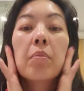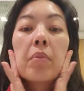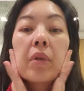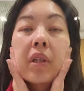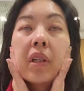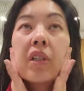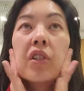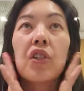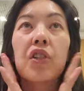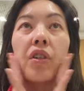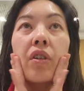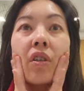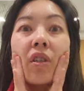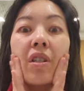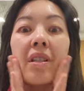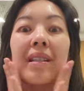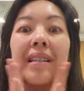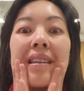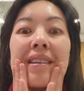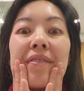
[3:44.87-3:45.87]
But it
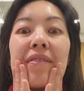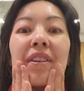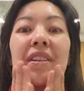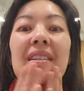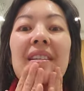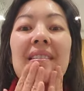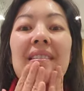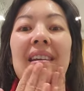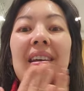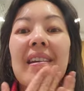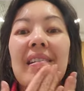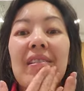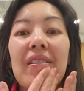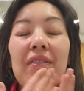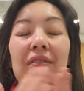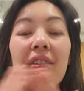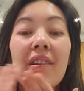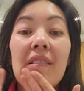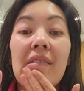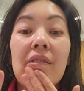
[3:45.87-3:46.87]
does leave your
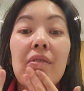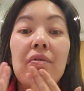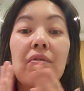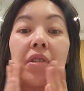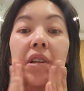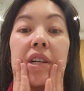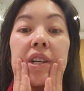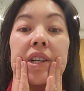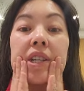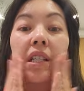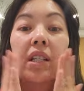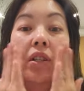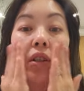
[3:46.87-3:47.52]
skin feeling really